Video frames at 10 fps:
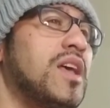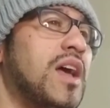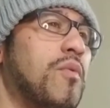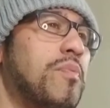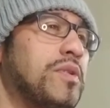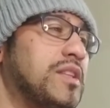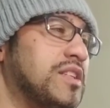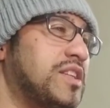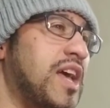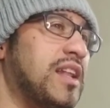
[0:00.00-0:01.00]
We put this
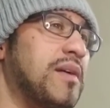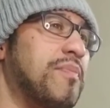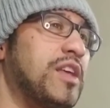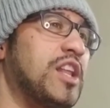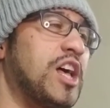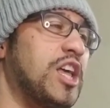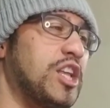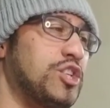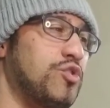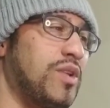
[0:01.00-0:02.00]
channel up in uh,
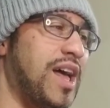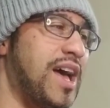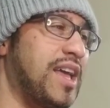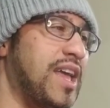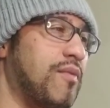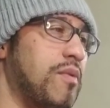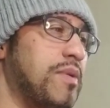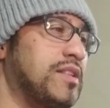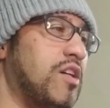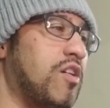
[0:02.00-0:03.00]
in July, and we've
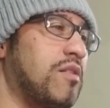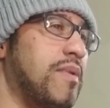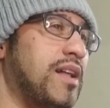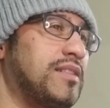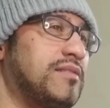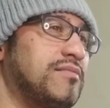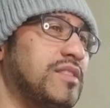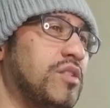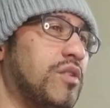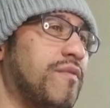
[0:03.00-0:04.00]
been talking about you
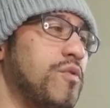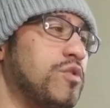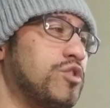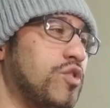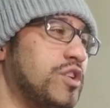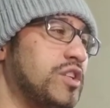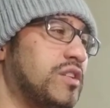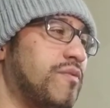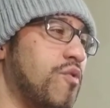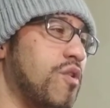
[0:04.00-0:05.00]
know the food shortages
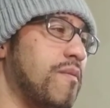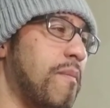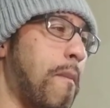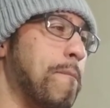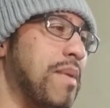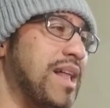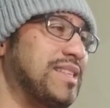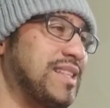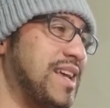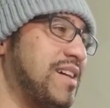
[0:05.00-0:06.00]
for
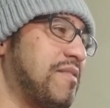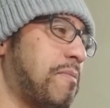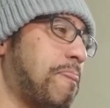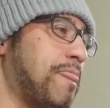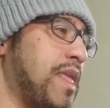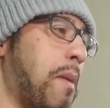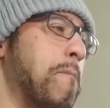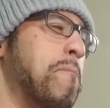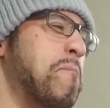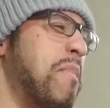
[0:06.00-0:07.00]
months now,
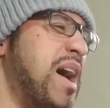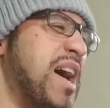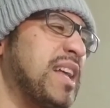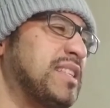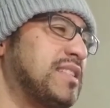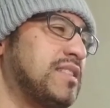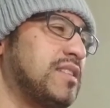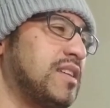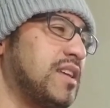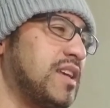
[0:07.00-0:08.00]
months.
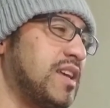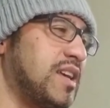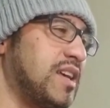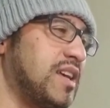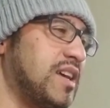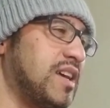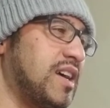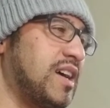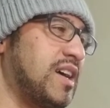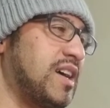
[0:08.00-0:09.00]

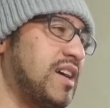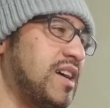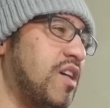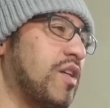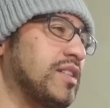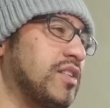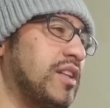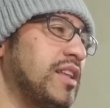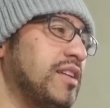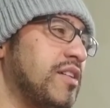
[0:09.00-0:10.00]
Uh, okay, so
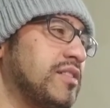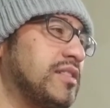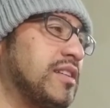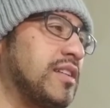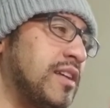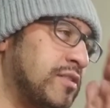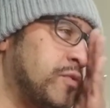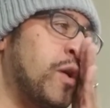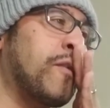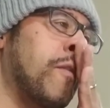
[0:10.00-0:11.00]
here's here's
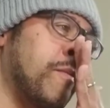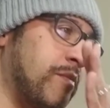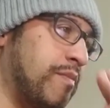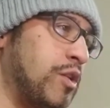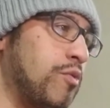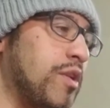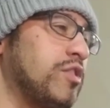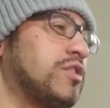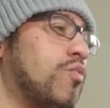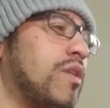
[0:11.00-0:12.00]
one from Bloom.
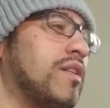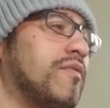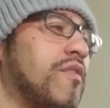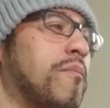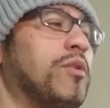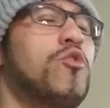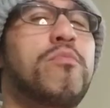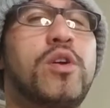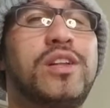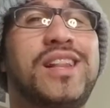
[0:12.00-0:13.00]
Here's the one from
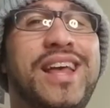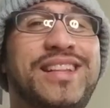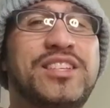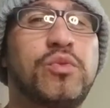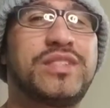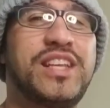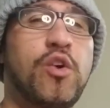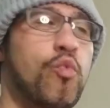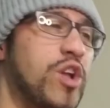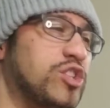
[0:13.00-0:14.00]
Bloomberg. It looked like this was the
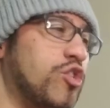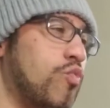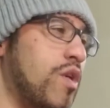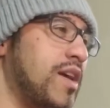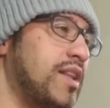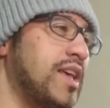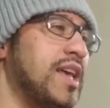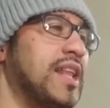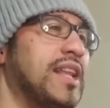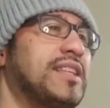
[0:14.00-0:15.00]
original one.
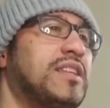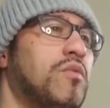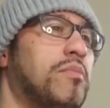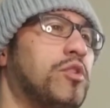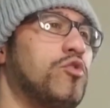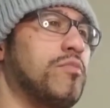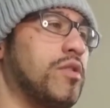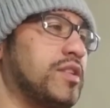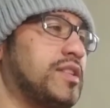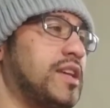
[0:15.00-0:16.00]
Let's see what
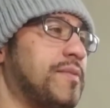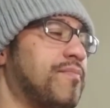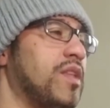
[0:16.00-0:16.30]
Bloomberg said.